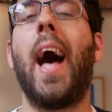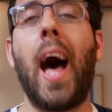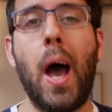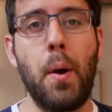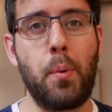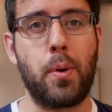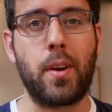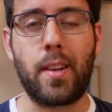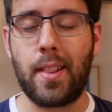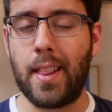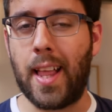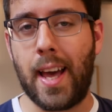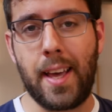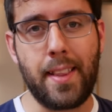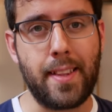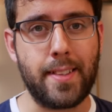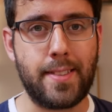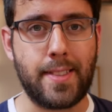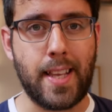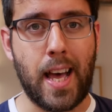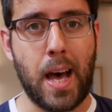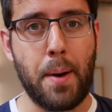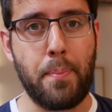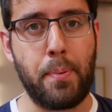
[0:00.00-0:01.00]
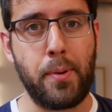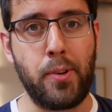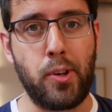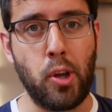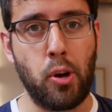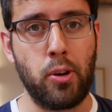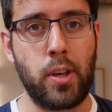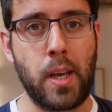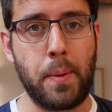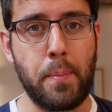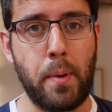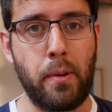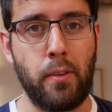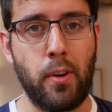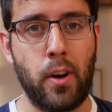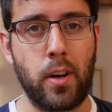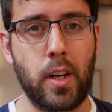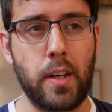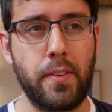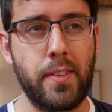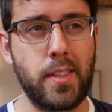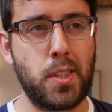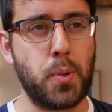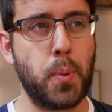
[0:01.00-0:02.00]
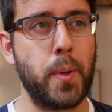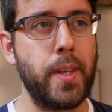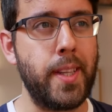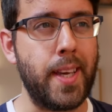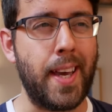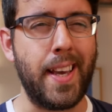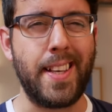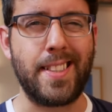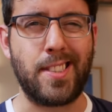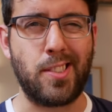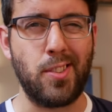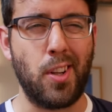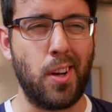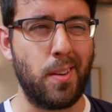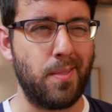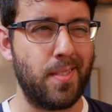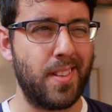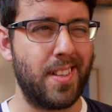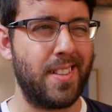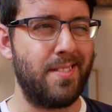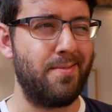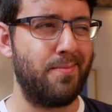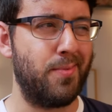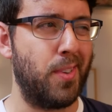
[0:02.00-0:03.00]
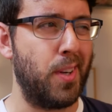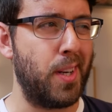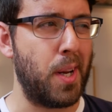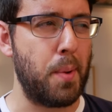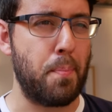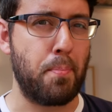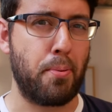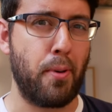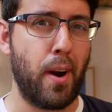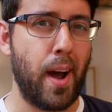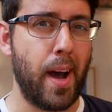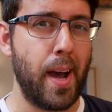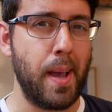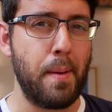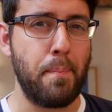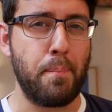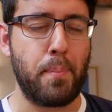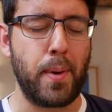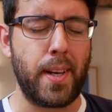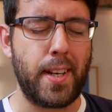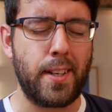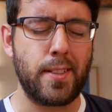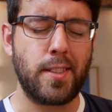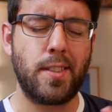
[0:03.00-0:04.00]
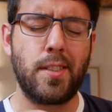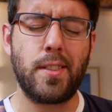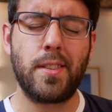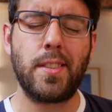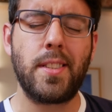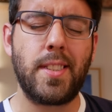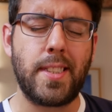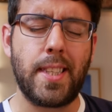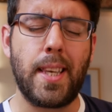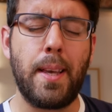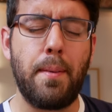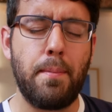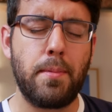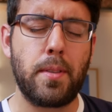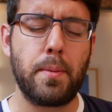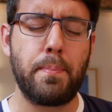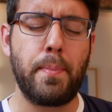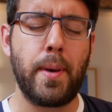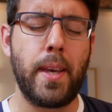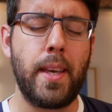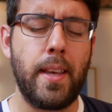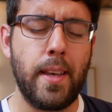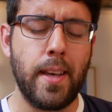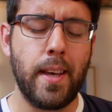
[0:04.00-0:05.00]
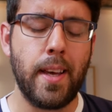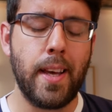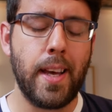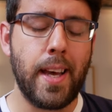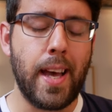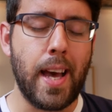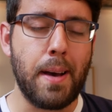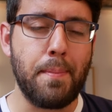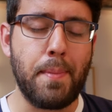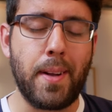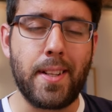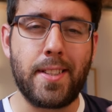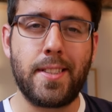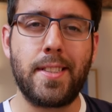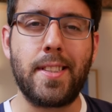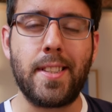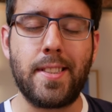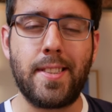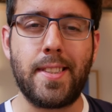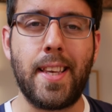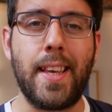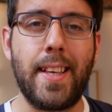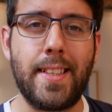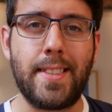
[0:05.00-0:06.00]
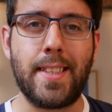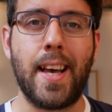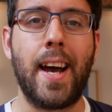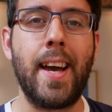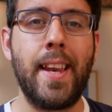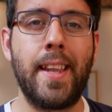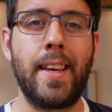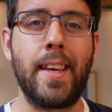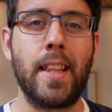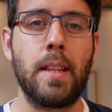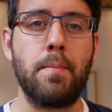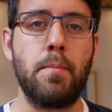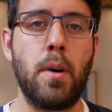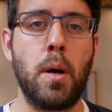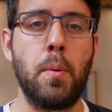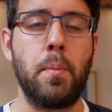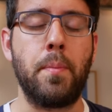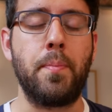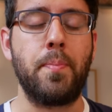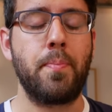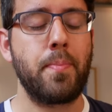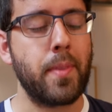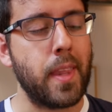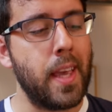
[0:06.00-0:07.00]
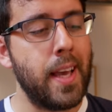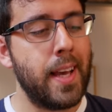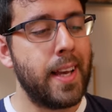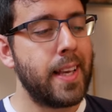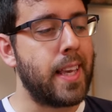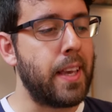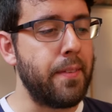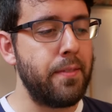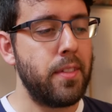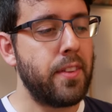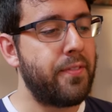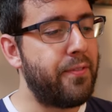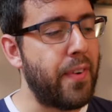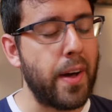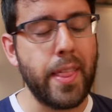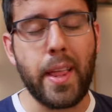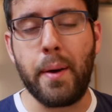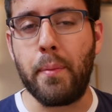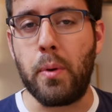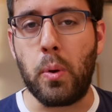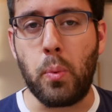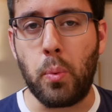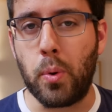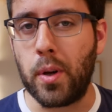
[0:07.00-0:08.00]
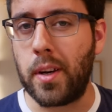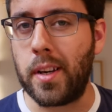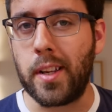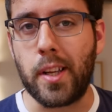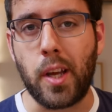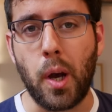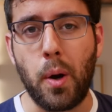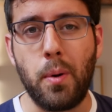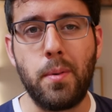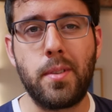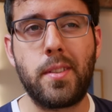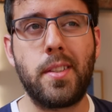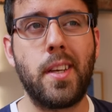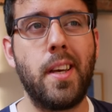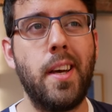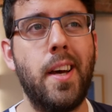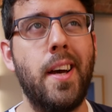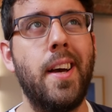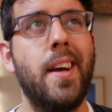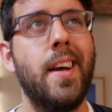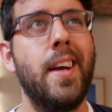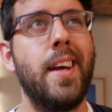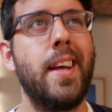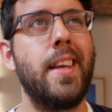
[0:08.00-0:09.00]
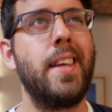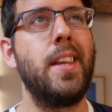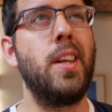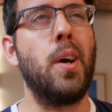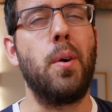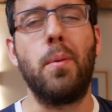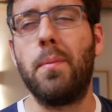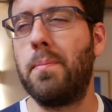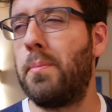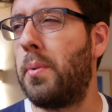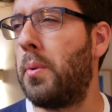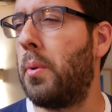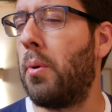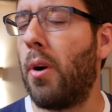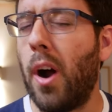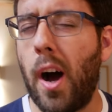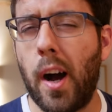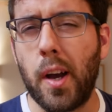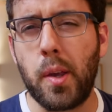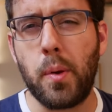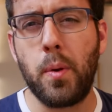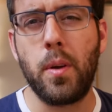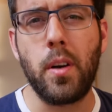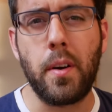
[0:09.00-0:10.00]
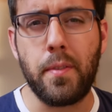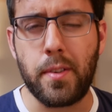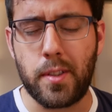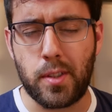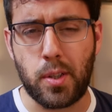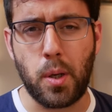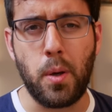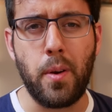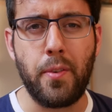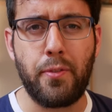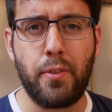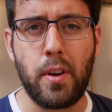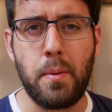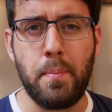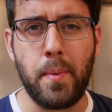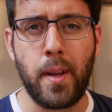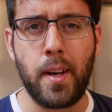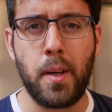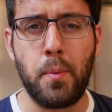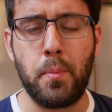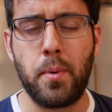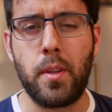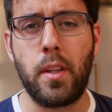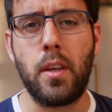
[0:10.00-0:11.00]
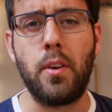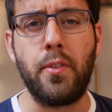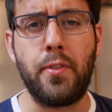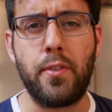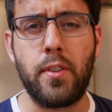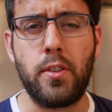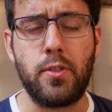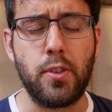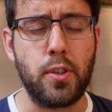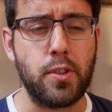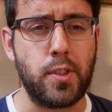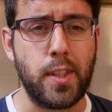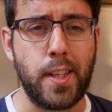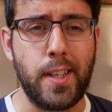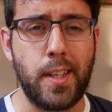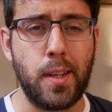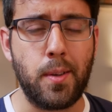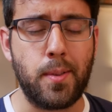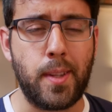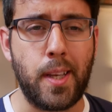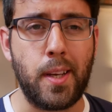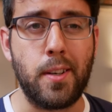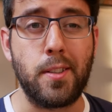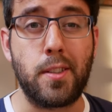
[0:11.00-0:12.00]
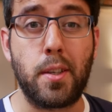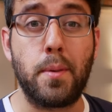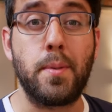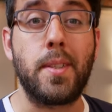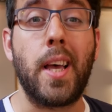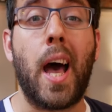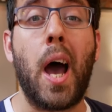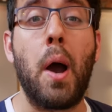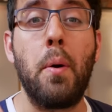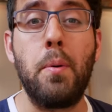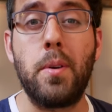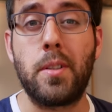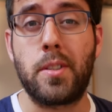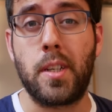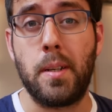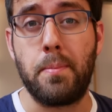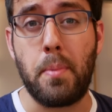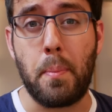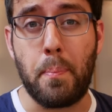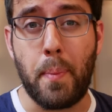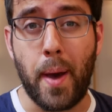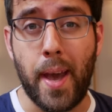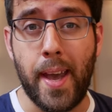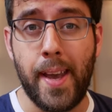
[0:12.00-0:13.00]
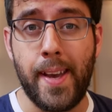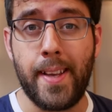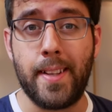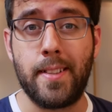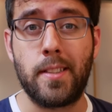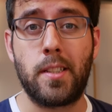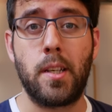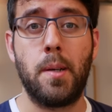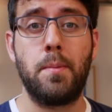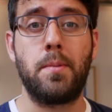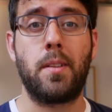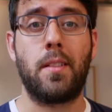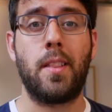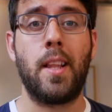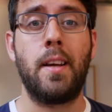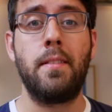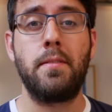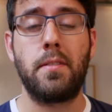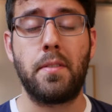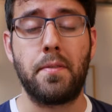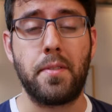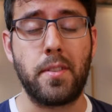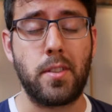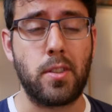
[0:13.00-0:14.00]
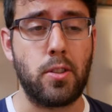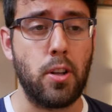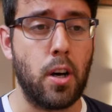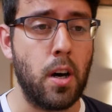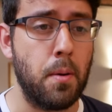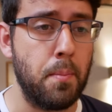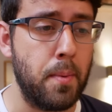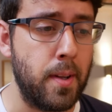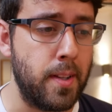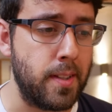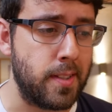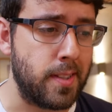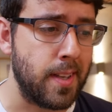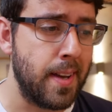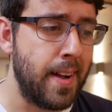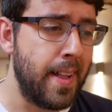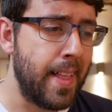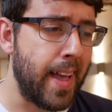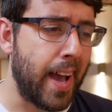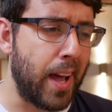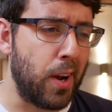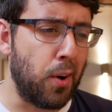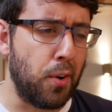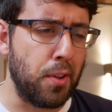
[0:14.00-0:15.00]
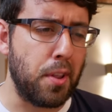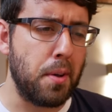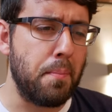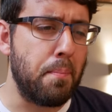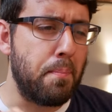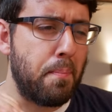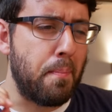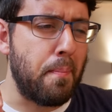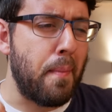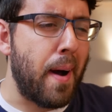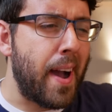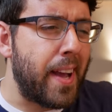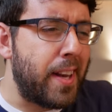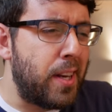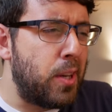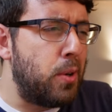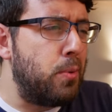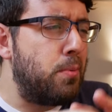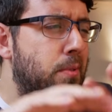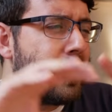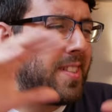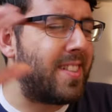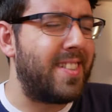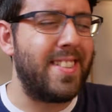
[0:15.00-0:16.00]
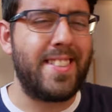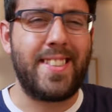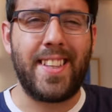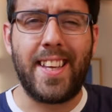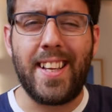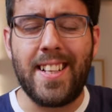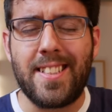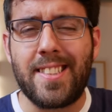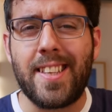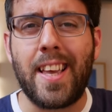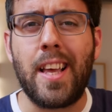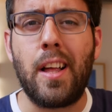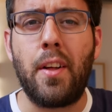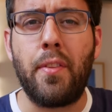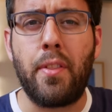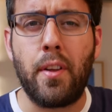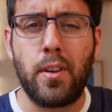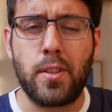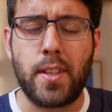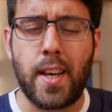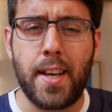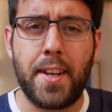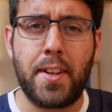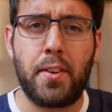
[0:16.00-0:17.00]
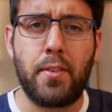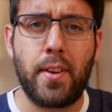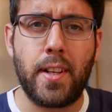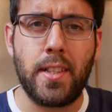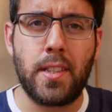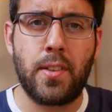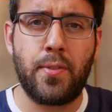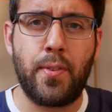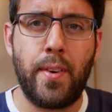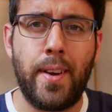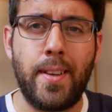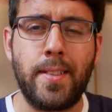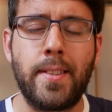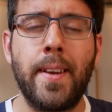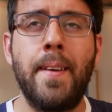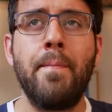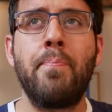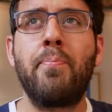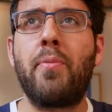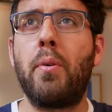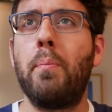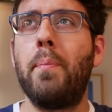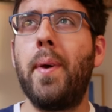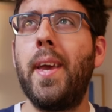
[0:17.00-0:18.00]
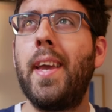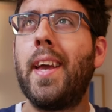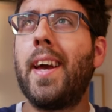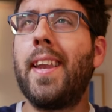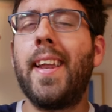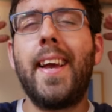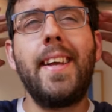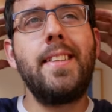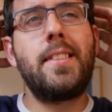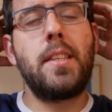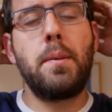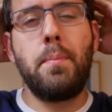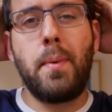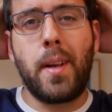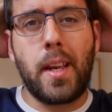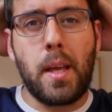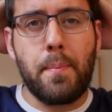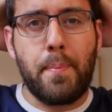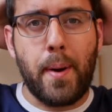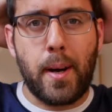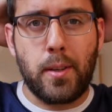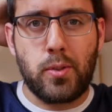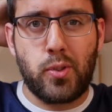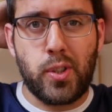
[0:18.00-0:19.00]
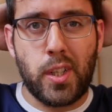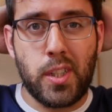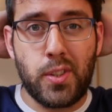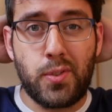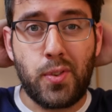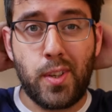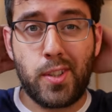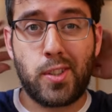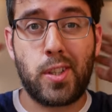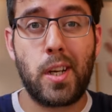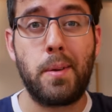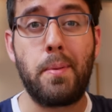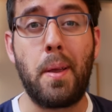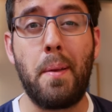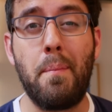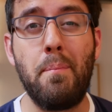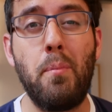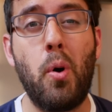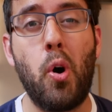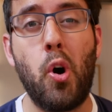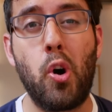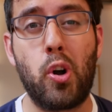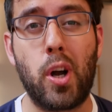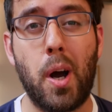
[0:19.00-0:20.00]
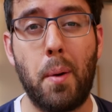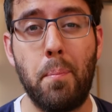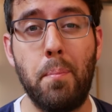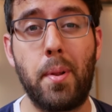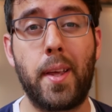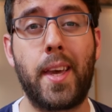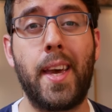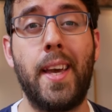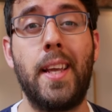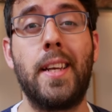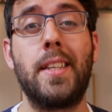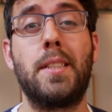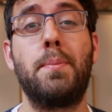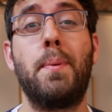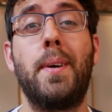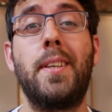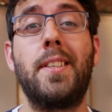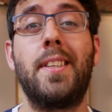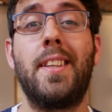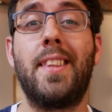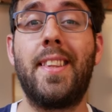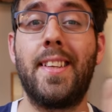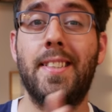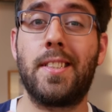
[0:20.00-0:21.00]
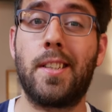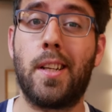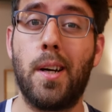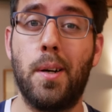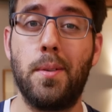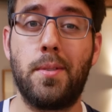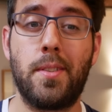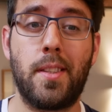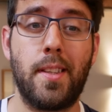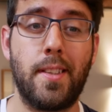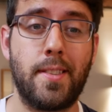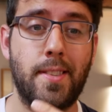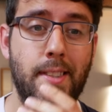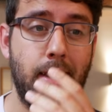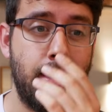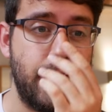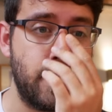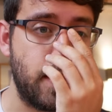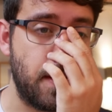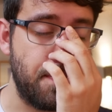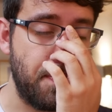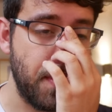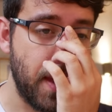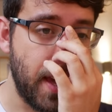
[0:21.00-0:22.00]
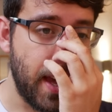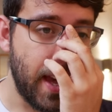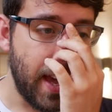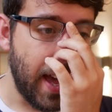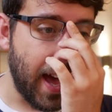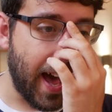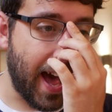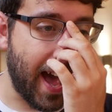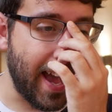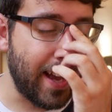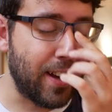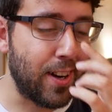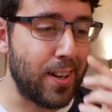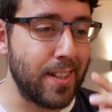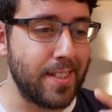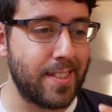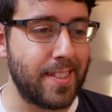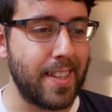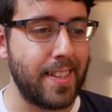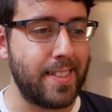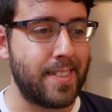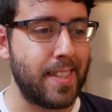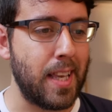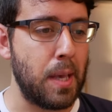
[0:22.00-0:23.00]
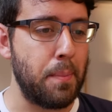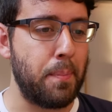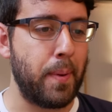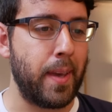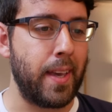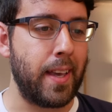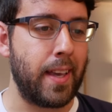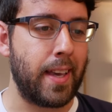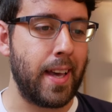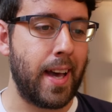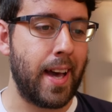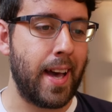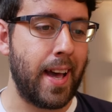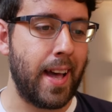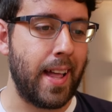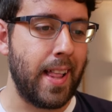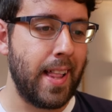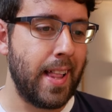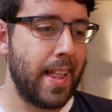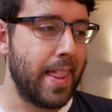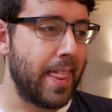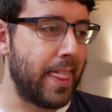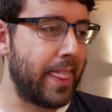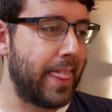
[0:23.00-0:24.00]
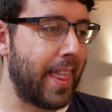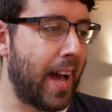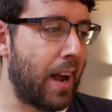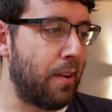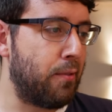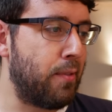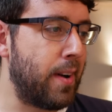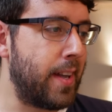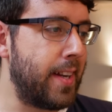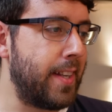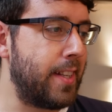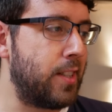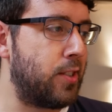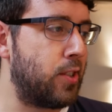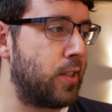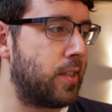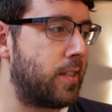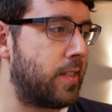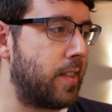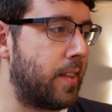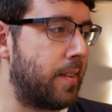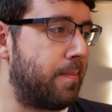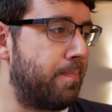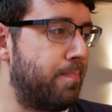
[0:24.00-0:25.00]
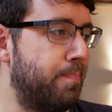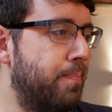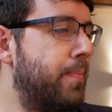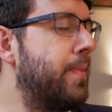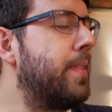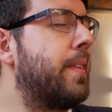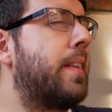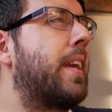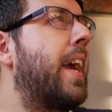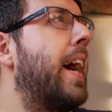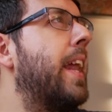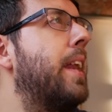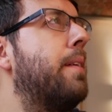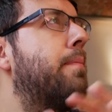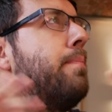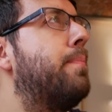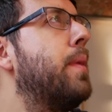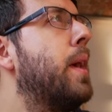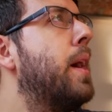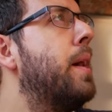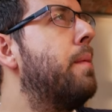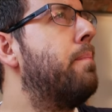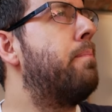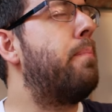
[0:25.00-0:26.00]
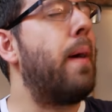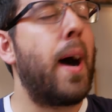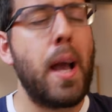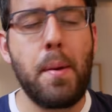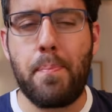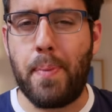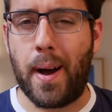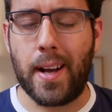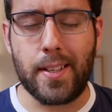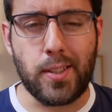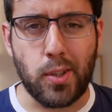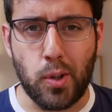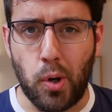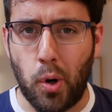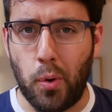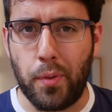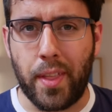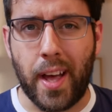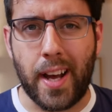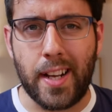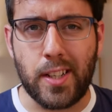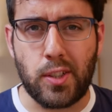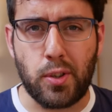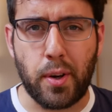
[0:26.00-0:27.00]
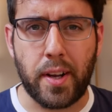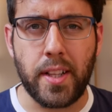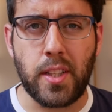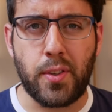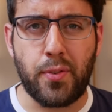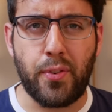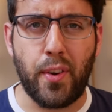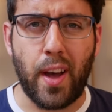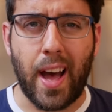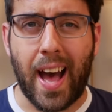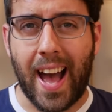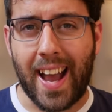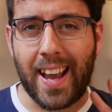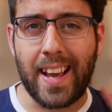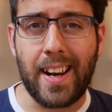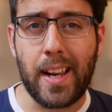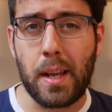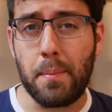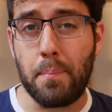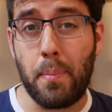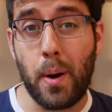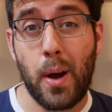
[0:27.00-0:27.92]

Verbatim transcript: I would like this to happen, don't get me wrong. I think 28 is not really prime, but it doesn't seem to be a Manchester City signing at the moment. Given the fact that we wouldn't go to, you know, we were arguing over two or three million with the Jorginho deal in terms of how it's going to be paid, in terms of length of installments, and all the minute detail of those kind of transfers for me, an 80 million pound transfer is going to be more complicated, especially this close to the season. I can't see City being uh, that ready just to kind of bypass all that transfer haggling